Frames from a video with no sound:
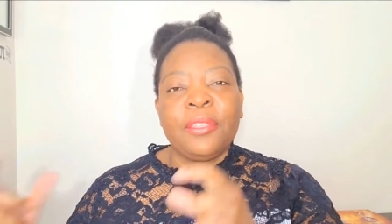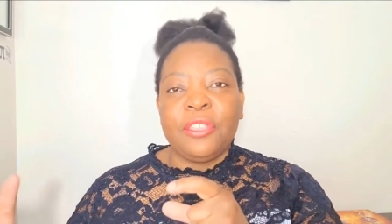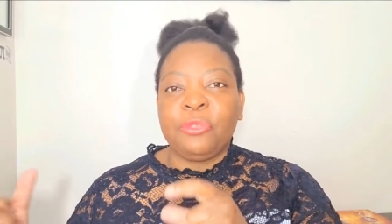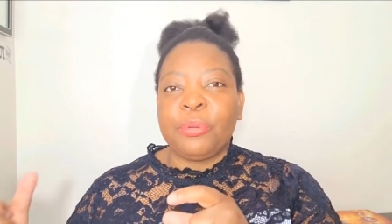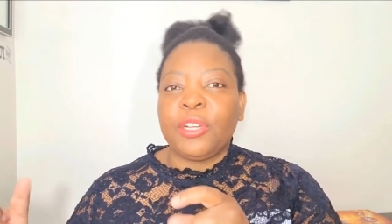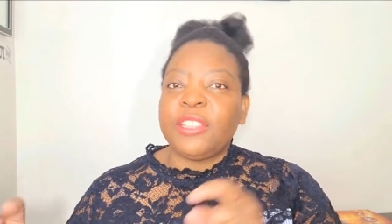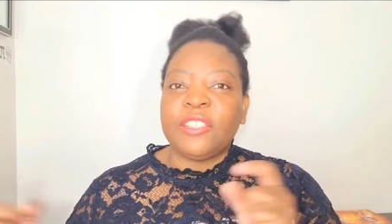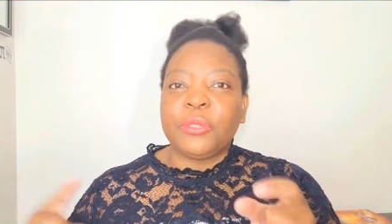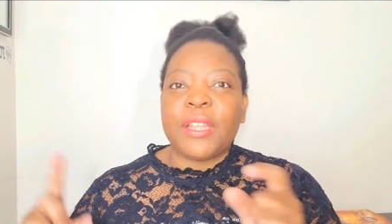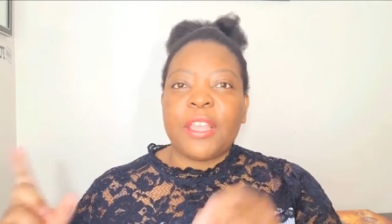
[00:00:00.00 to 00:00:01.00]
this product
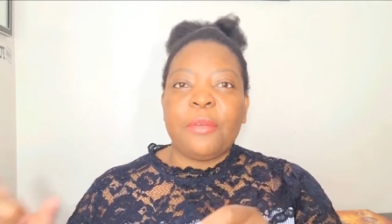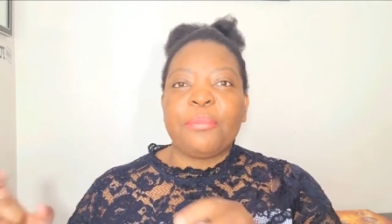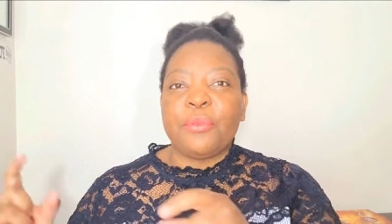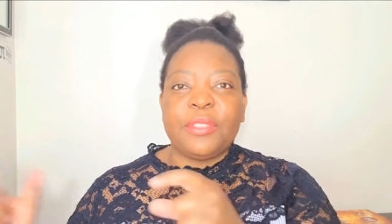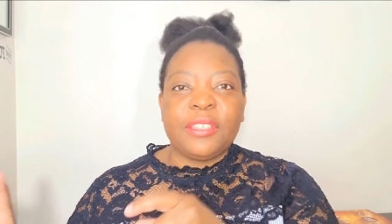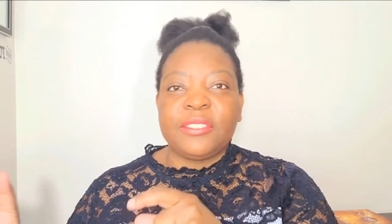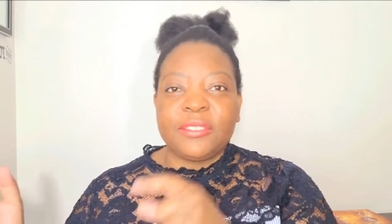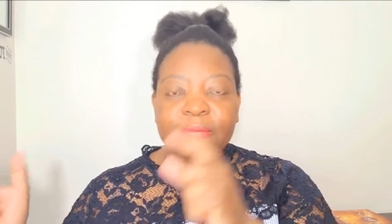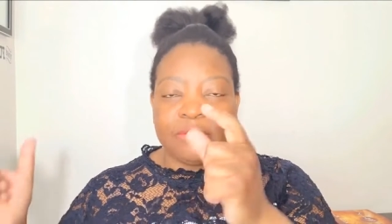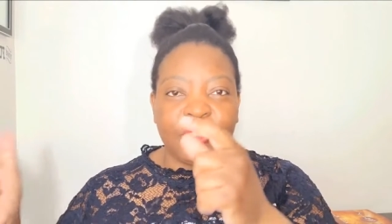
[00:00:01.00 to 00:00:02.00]
that's going to help you with
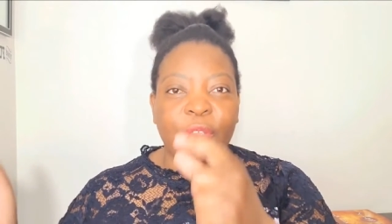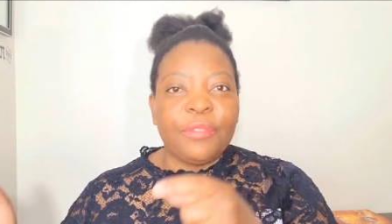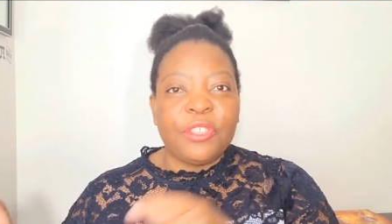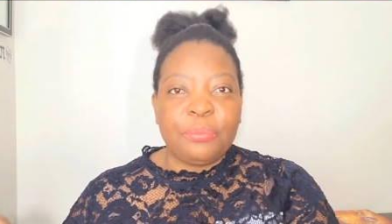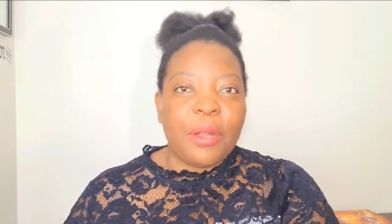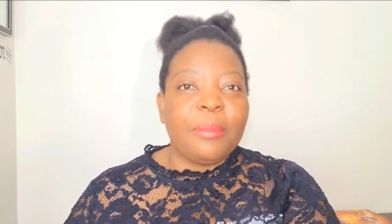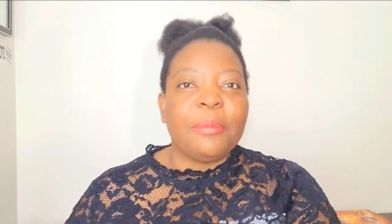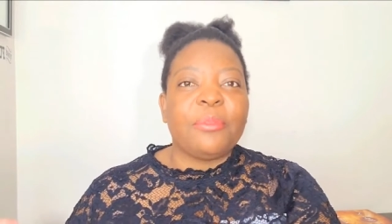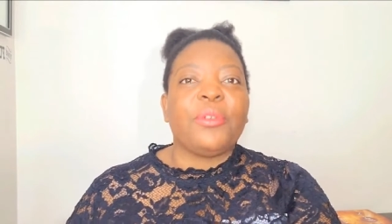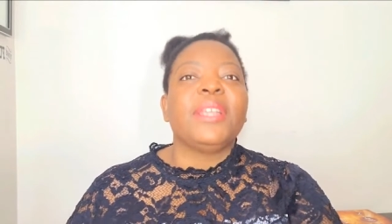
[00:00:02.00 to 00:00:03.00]
this, solve this
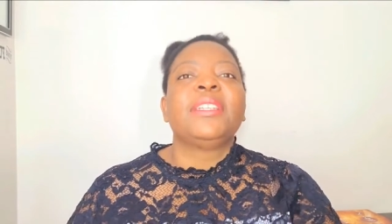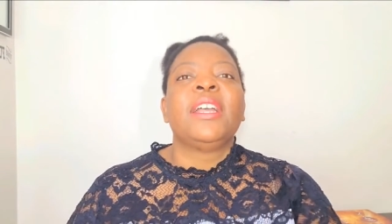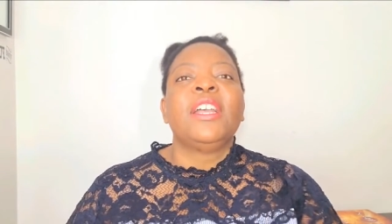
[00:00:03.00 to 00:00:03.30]
problem, right?